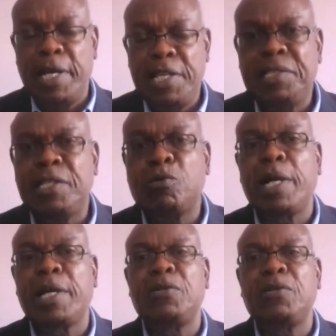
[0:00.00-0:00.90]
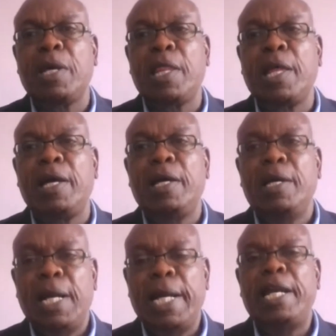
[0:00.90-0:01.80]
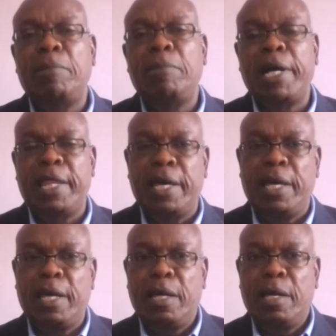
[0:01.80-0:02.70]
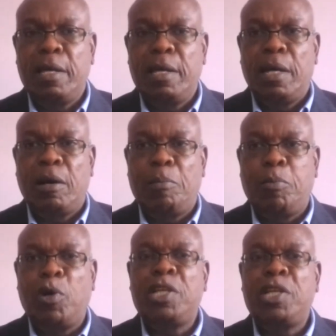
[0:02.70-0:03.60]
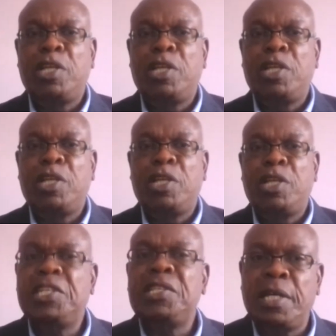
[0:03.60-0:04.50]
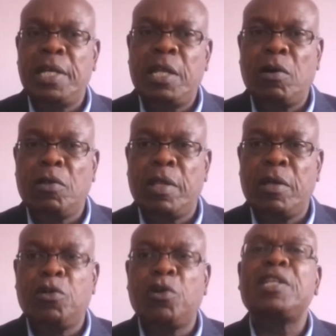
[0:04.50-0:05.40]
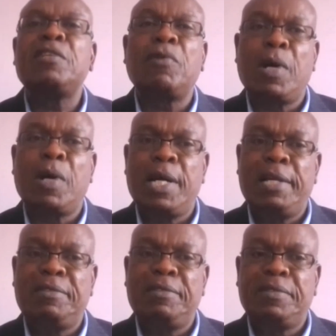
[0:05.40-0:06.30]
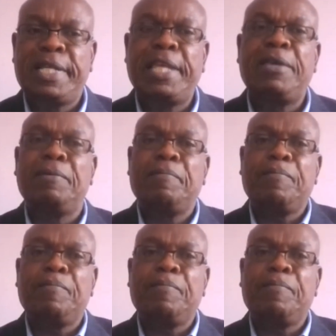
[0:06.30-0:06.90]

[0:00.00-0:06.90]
Agencies working together, led by the point agency in the Authority for Wildlife. Thank you.